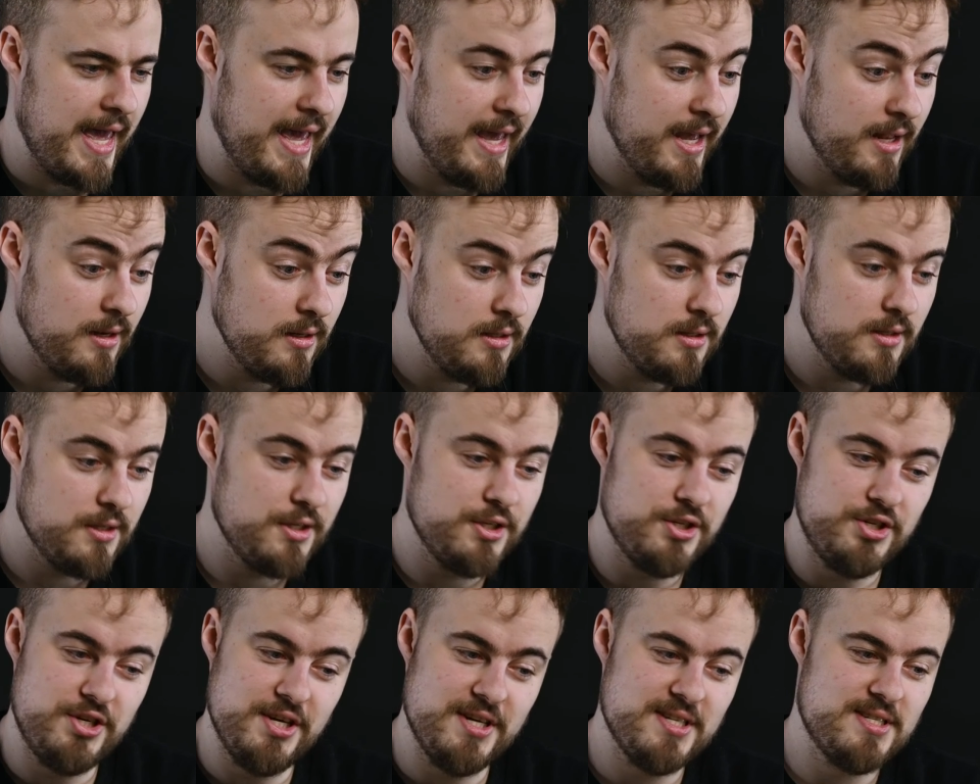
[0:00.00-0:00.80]
And
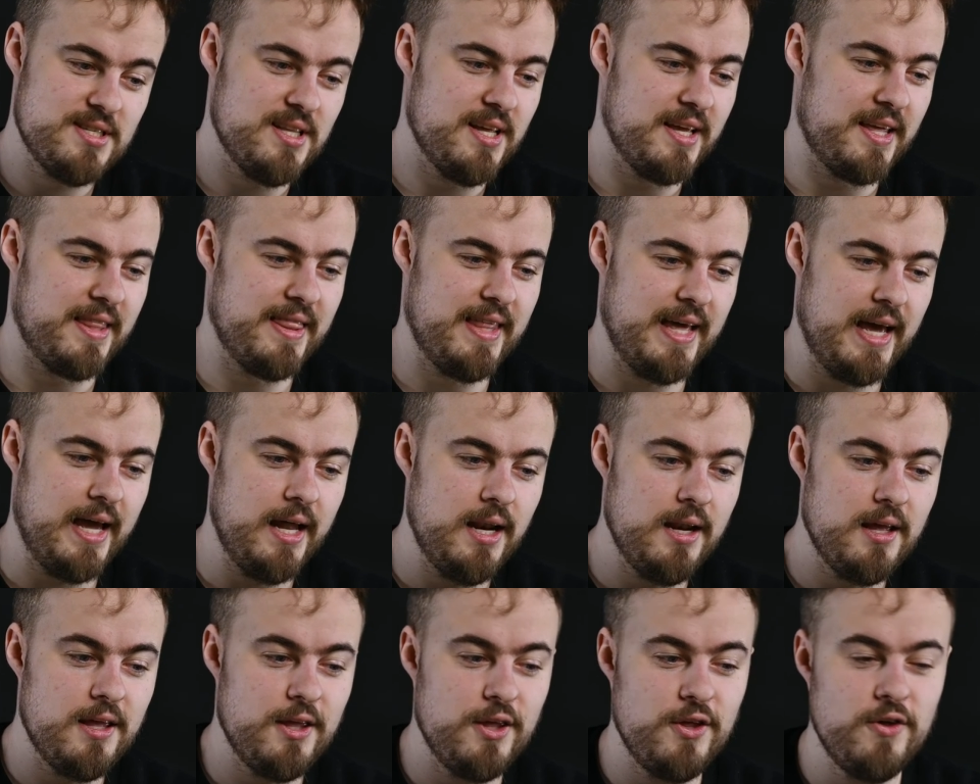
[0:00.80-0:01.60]
just like
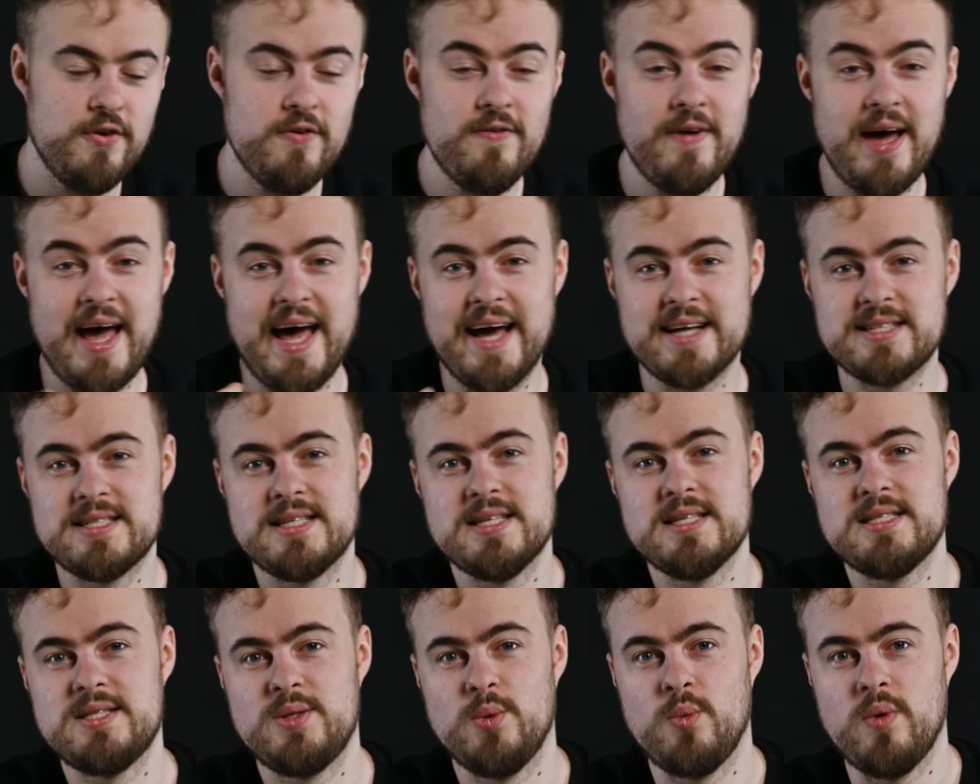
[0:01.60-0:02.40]
that, you've
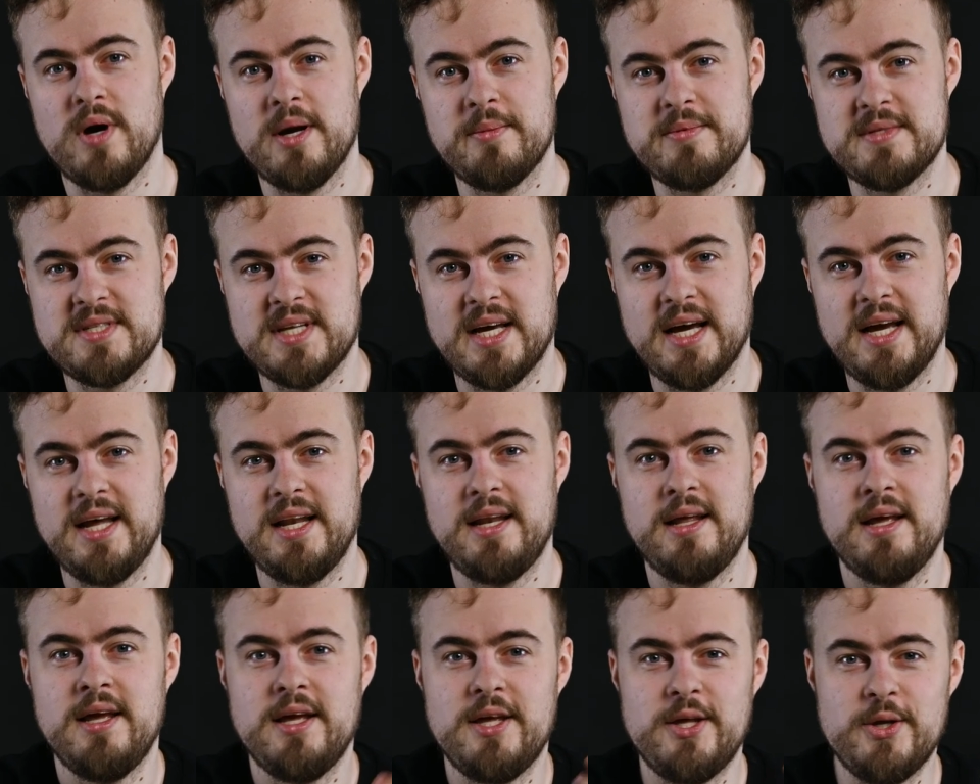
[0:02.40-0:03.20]
accessed the
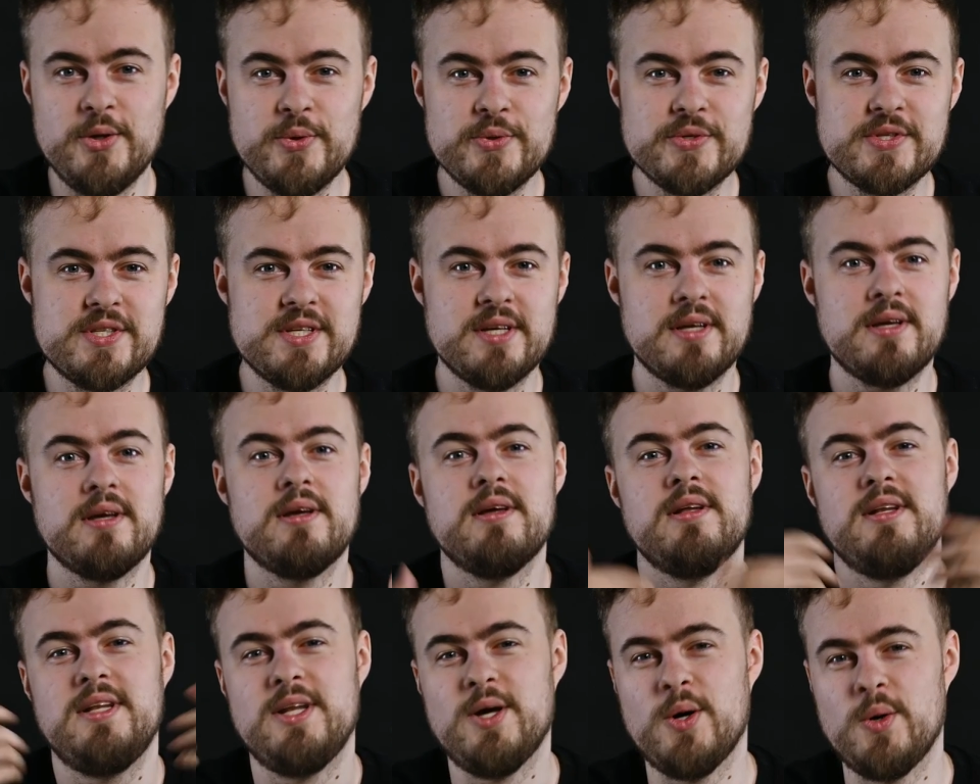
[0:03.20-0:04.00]
website using
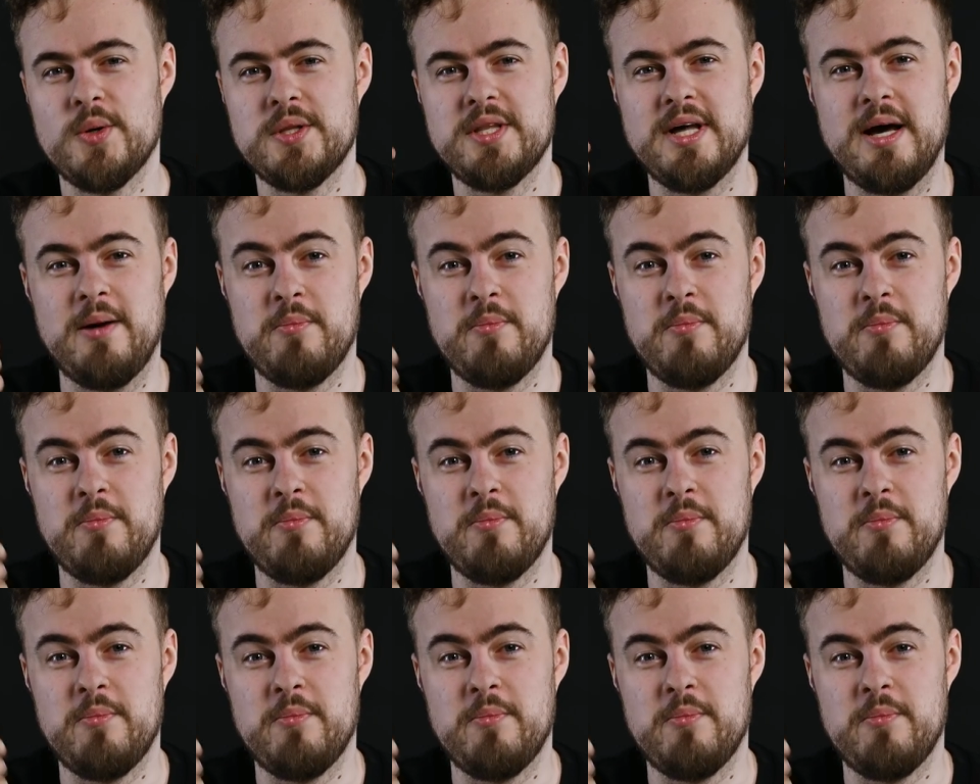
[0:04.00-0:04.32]
Node